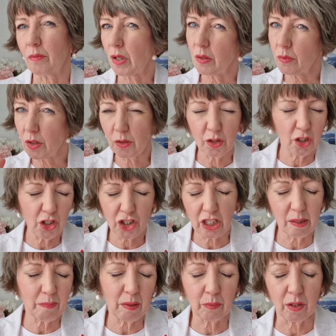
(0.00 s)
It would
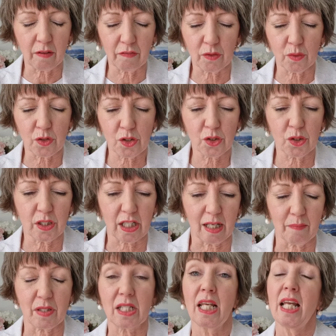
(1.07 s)
usually be one of those two
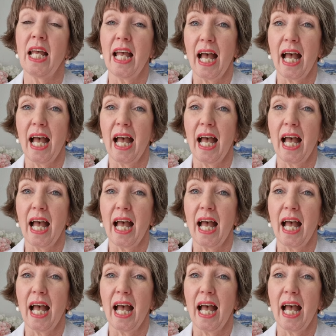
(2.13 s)
times.